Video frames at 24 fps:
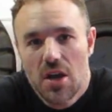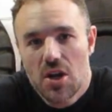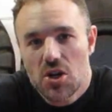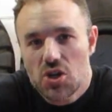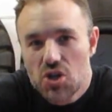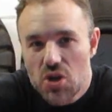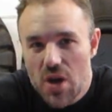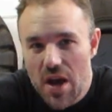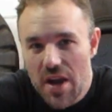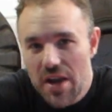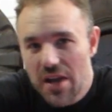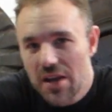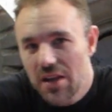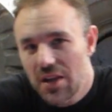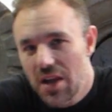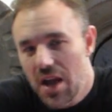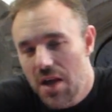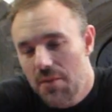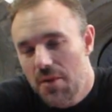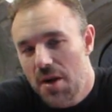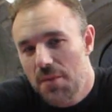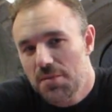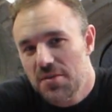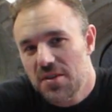try to
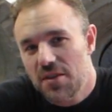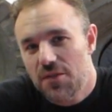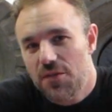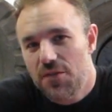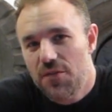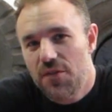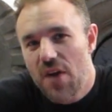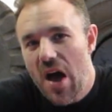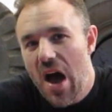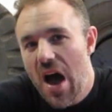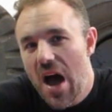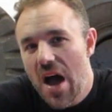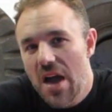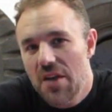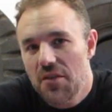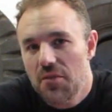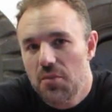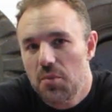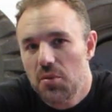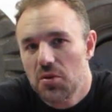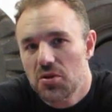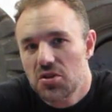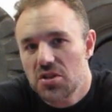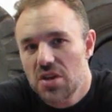climb up to 5
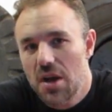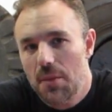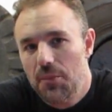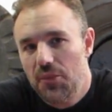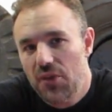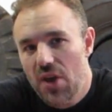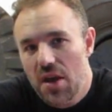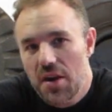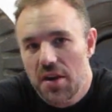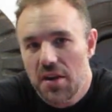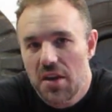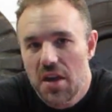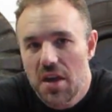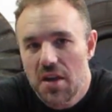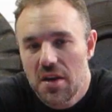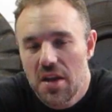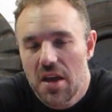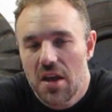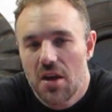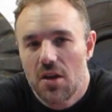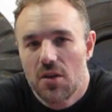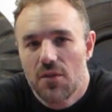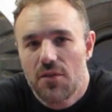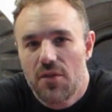push-ups on an
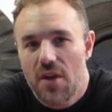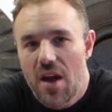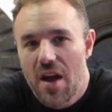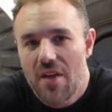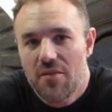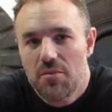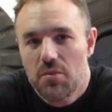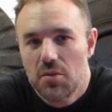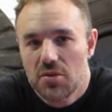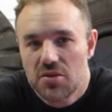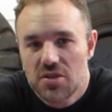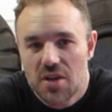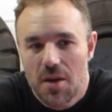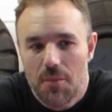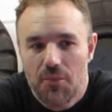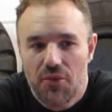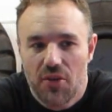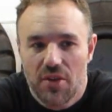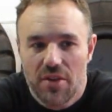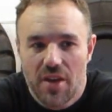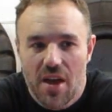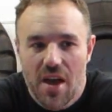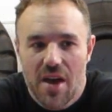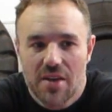inhale and 5 push-ups
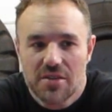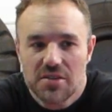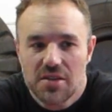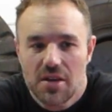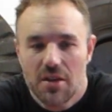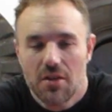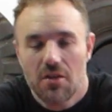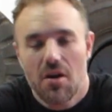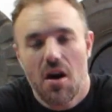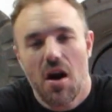on the exhale.